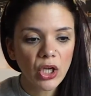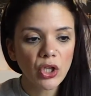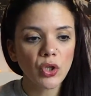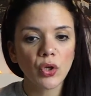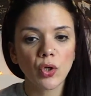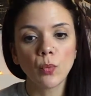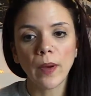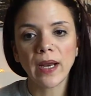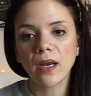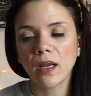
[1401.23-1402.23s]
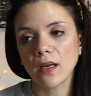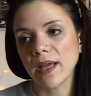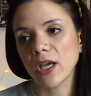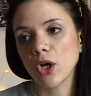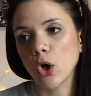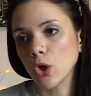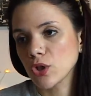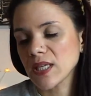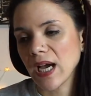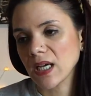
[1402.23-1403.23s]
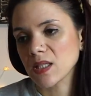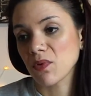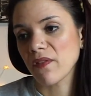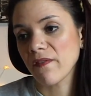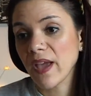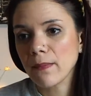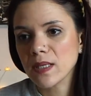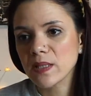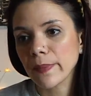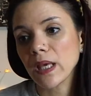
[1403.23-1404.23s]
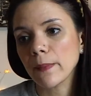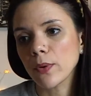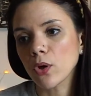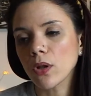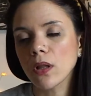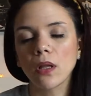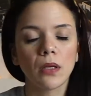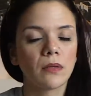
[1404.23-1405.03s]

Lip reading: you can win like contacts with famous people.